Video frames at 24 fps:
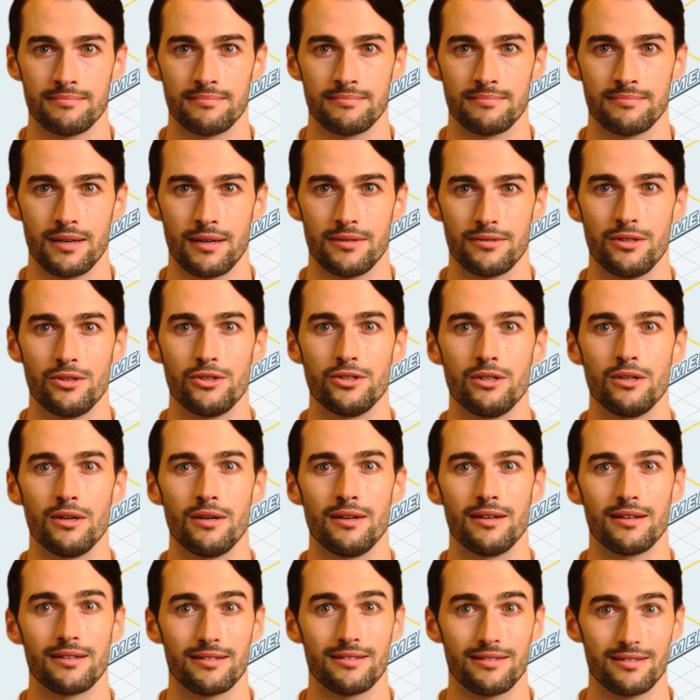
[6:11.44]

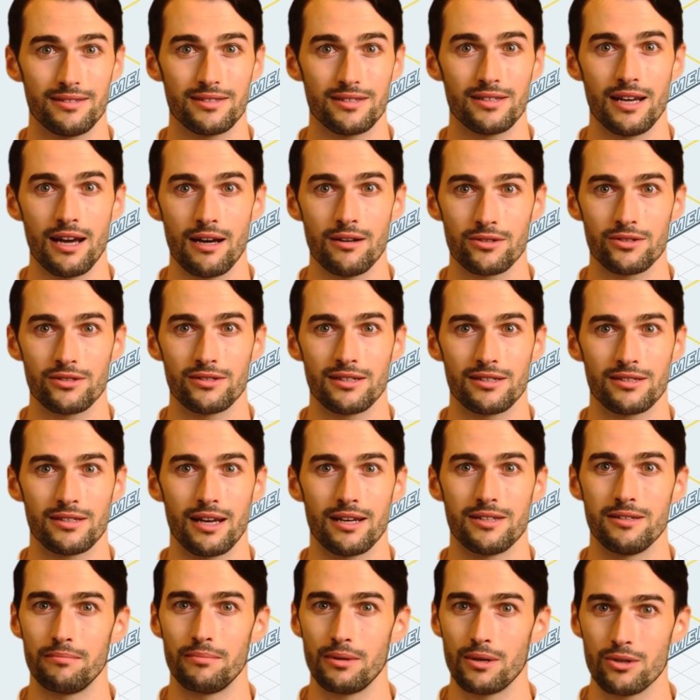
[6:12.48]
Additionally, scanners
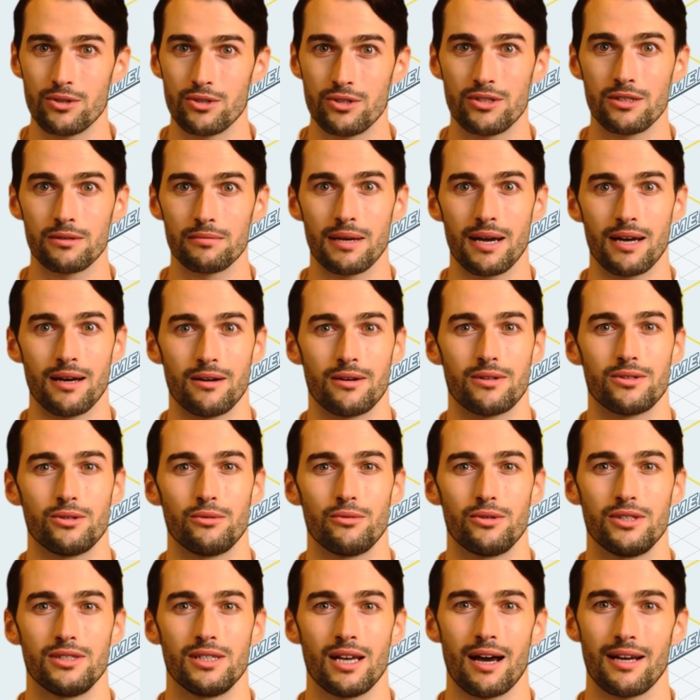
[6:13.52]
detect malicious payloads
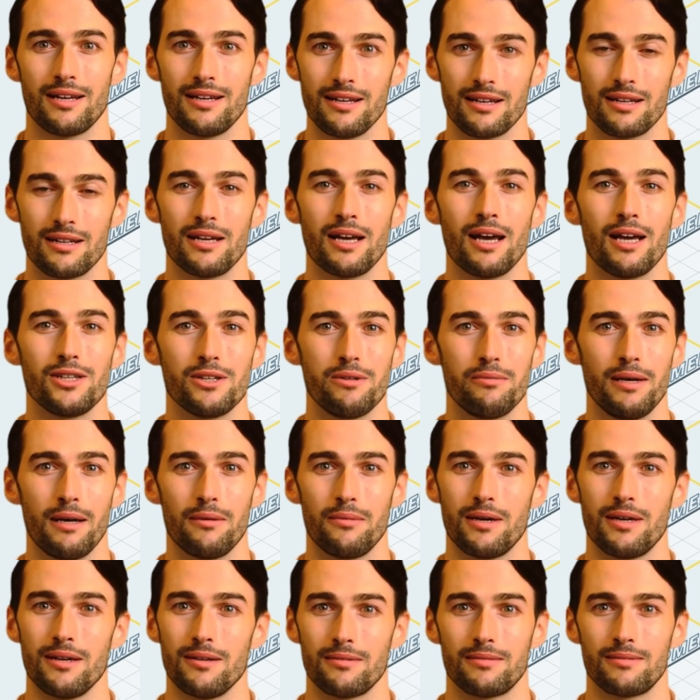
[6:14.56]
residing in cache
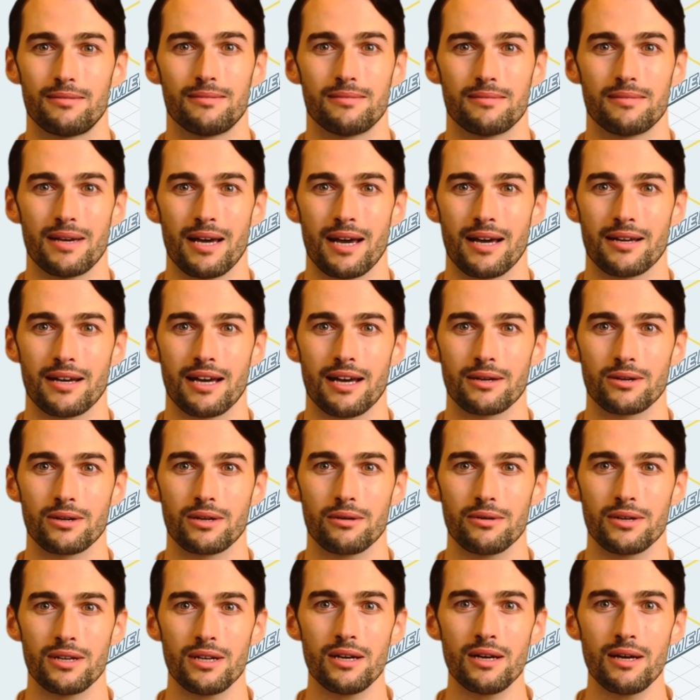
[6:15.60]
memory,
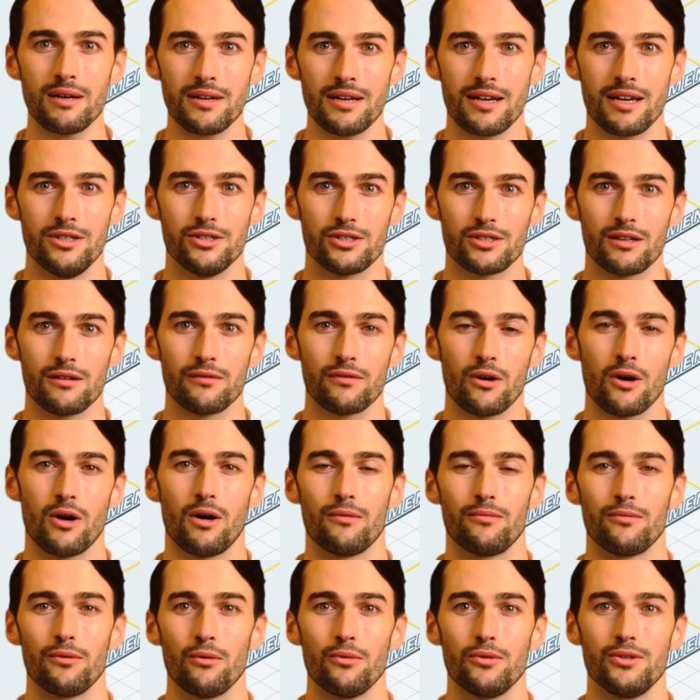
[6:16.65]
enabling the elimination of
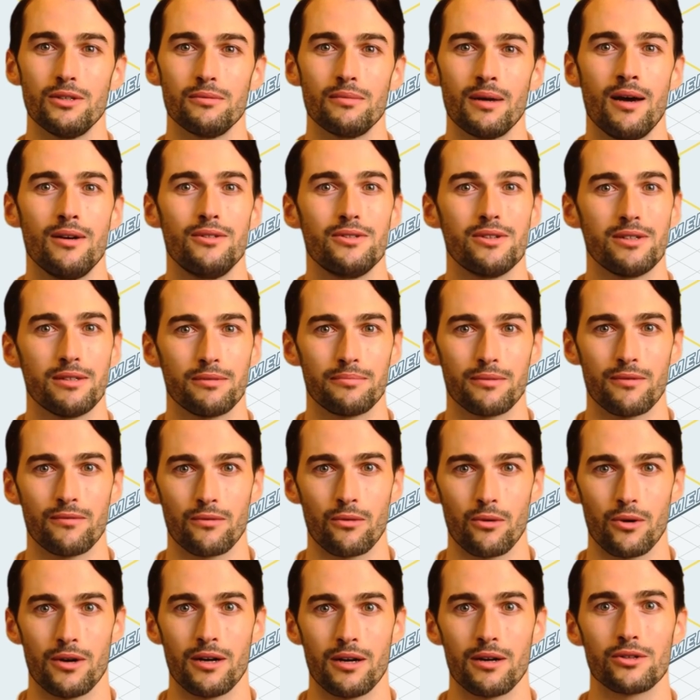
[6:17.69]
harmful responses
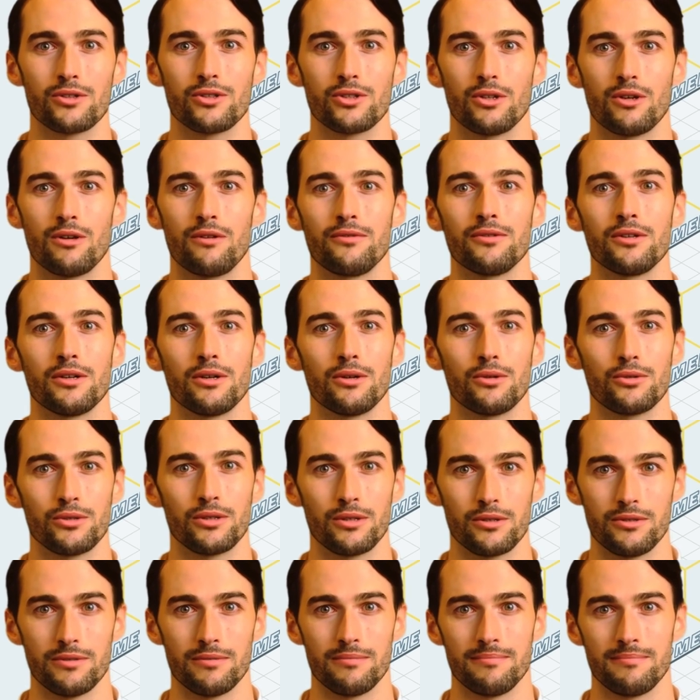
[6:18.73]
before they are served to
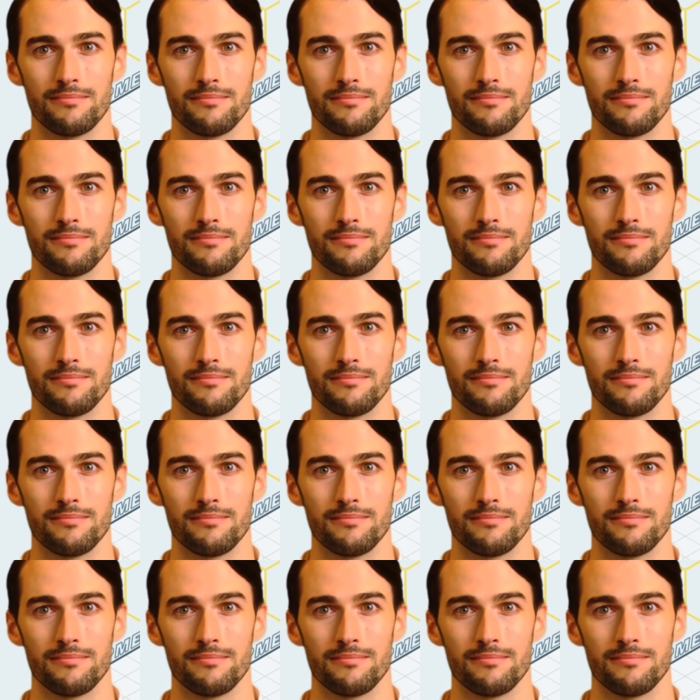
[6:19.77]
users.